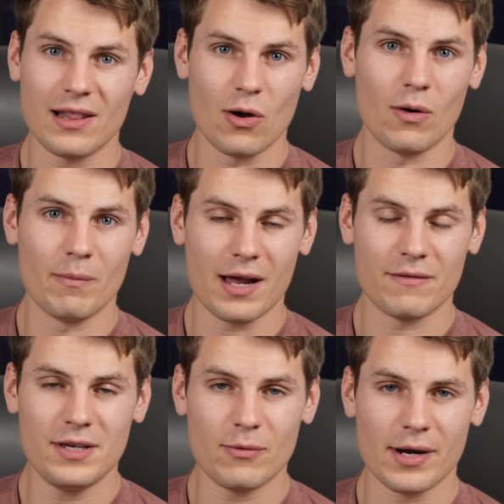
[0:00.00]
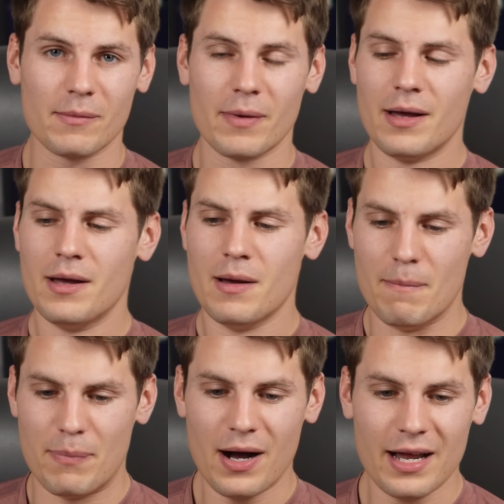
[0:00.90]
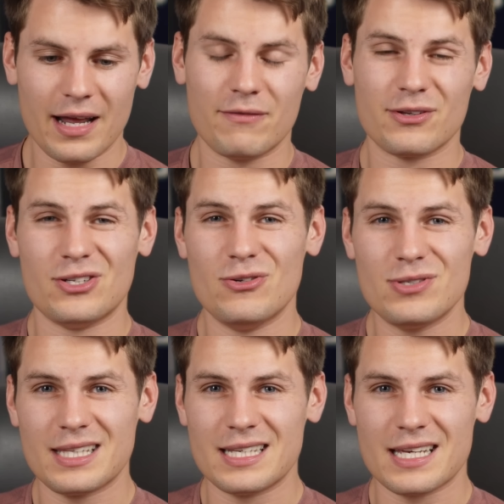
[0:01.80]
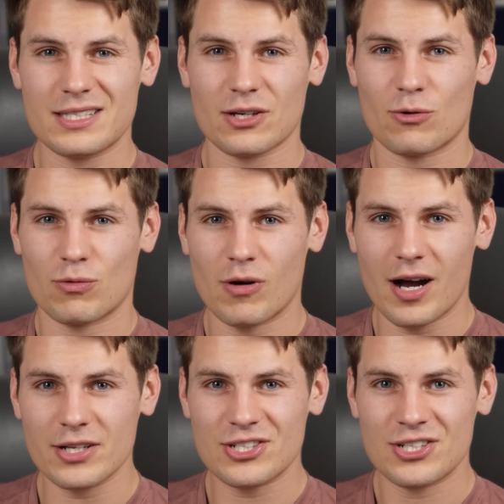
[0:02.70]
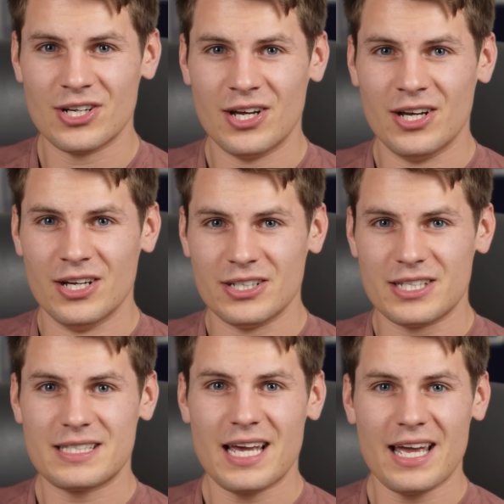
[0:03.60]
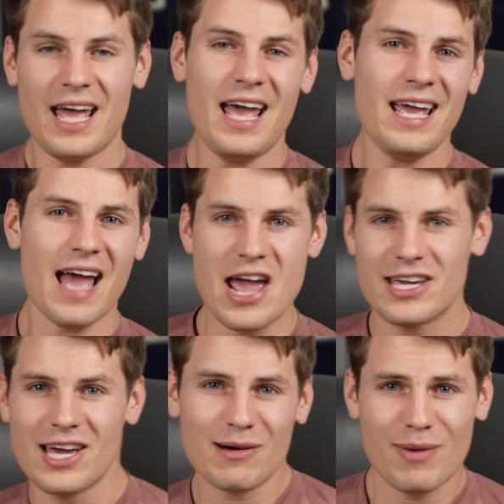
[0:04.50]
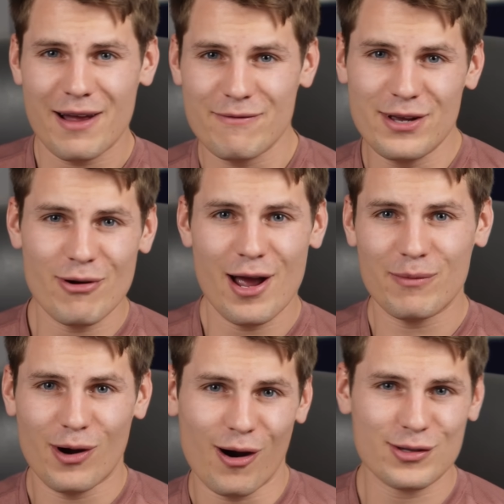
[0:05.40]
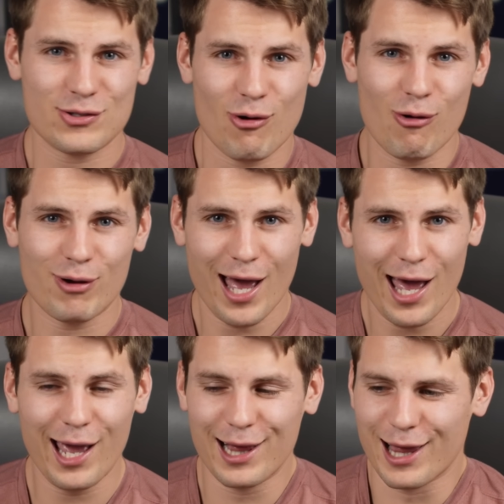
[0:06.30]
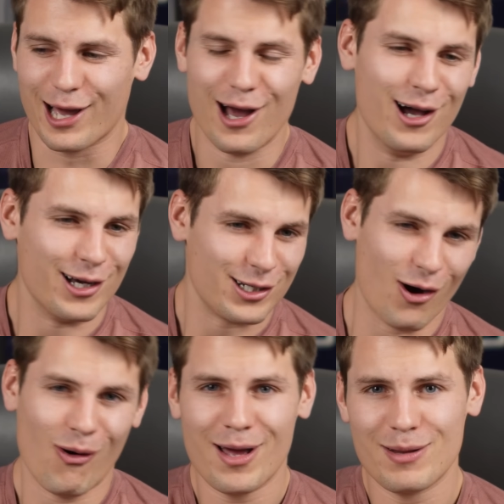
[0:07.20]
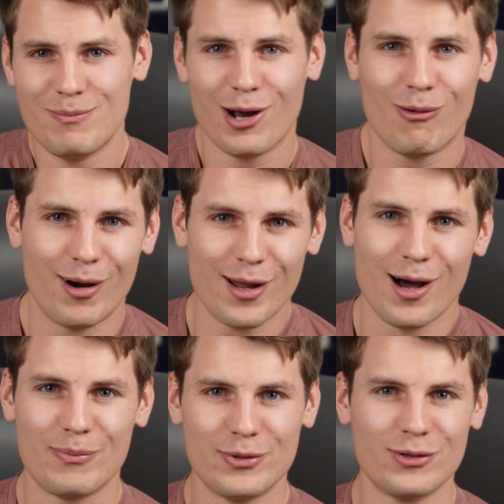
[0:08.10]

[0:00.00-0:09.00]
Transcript: that low amount of VRAM. But if they're using this as a crutch to say, hey, 8 gigabyte VRAM cards are okay, like, go ahead and pick one up.